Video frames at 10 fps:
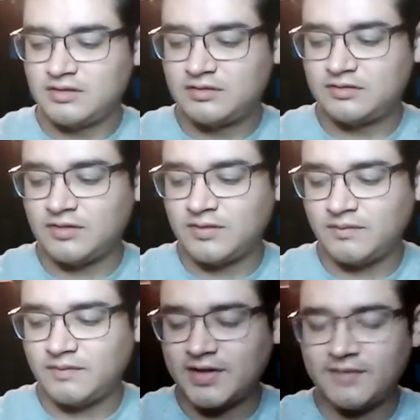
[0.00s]
So
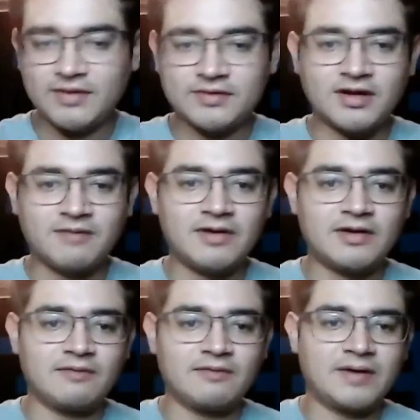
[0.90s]
what I want to talk
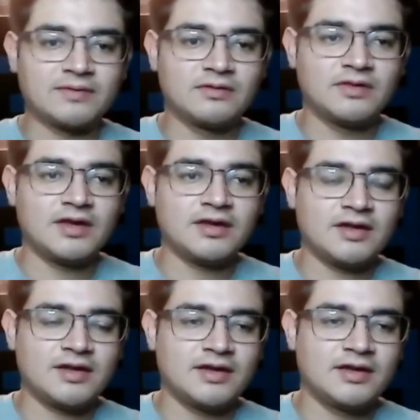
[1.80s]
about
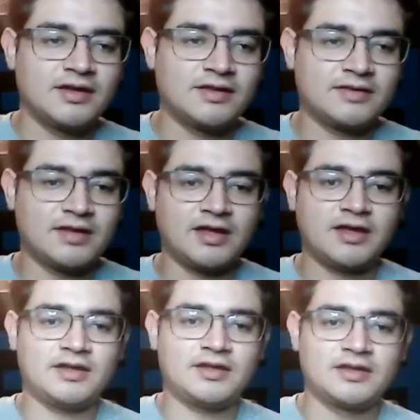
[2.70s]
today is
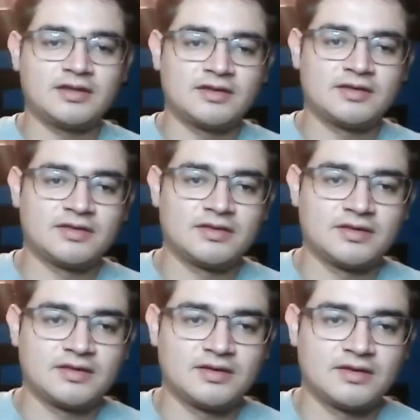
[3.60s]
that
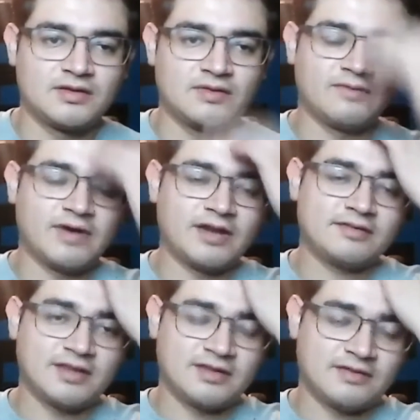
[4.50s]
what
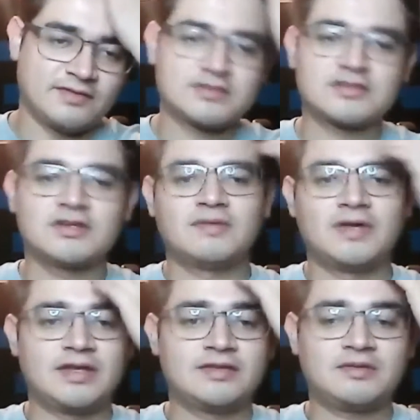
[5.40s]
is the definition of
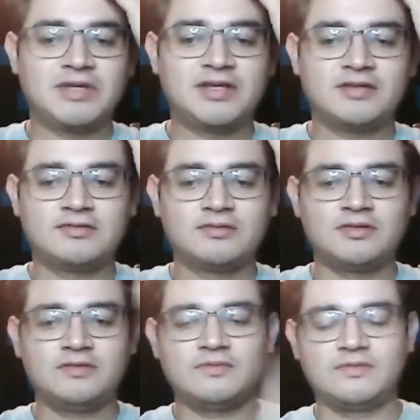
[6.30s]
an intermediate
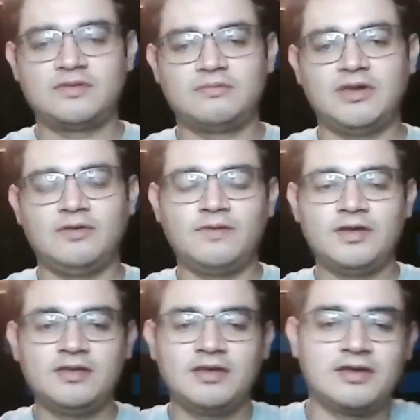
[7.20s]
student to begin
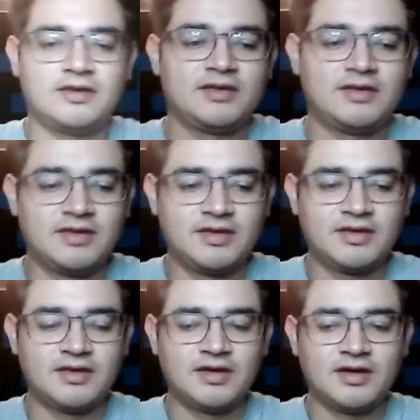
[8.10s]
with.
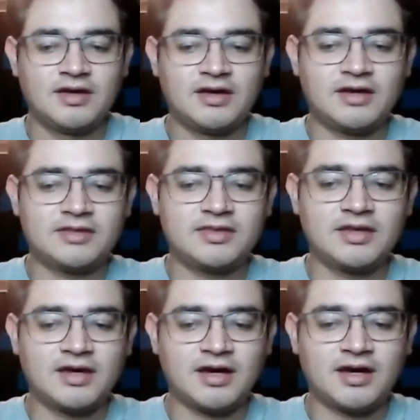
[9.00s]
I
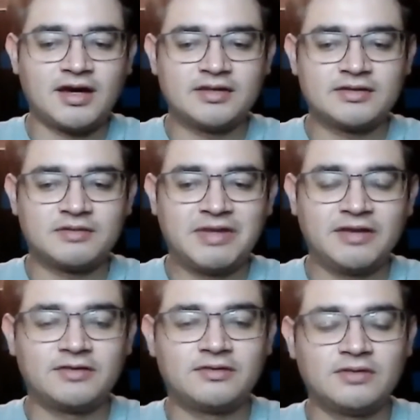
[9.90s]
think
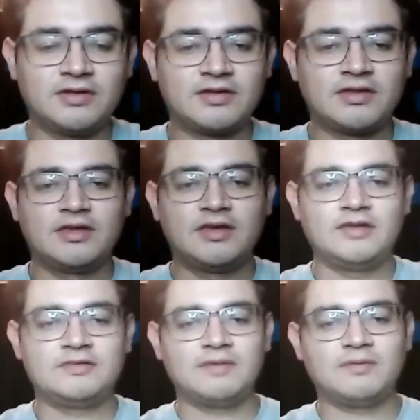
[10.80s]
intermediate student
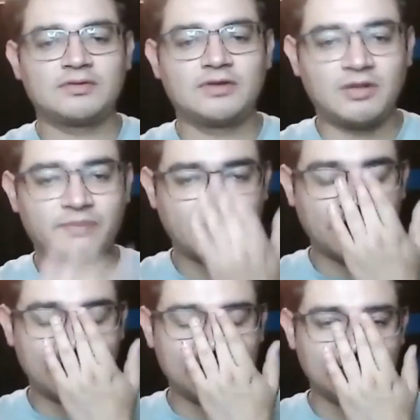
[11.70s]
is able to
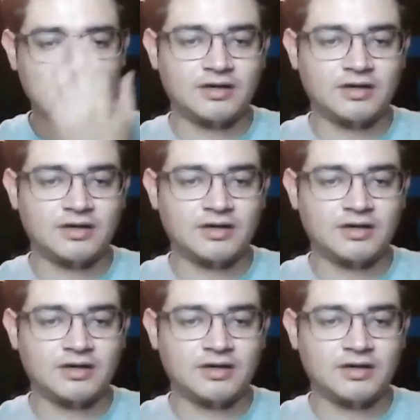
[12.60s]
comprehend